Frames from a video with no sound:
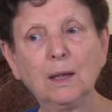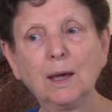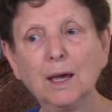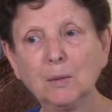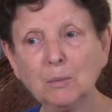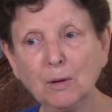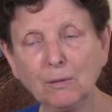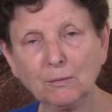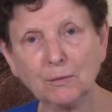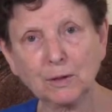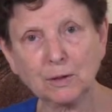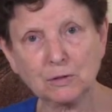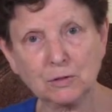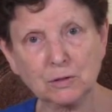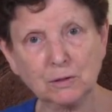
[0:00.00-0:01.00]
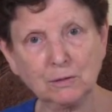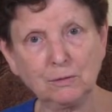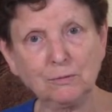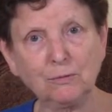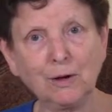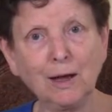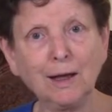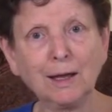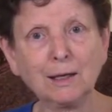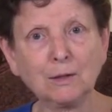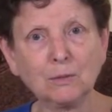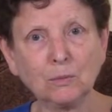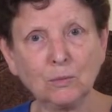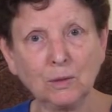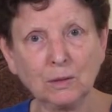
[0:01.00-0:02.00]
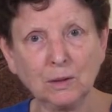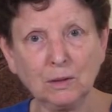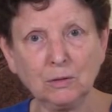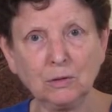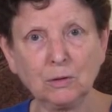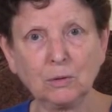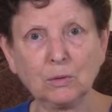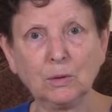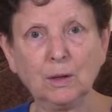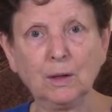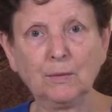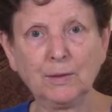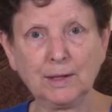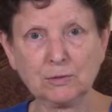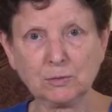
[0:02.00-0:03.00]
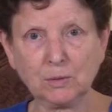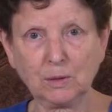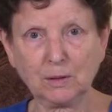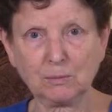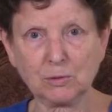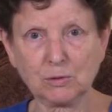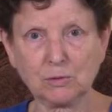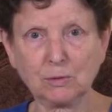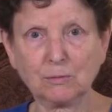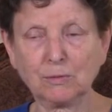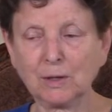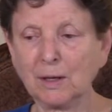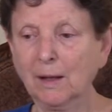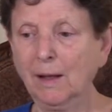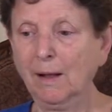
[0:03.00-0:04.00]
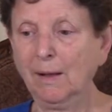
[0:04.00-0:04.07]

I'm offering it to the divine within you. That's what I'm serving.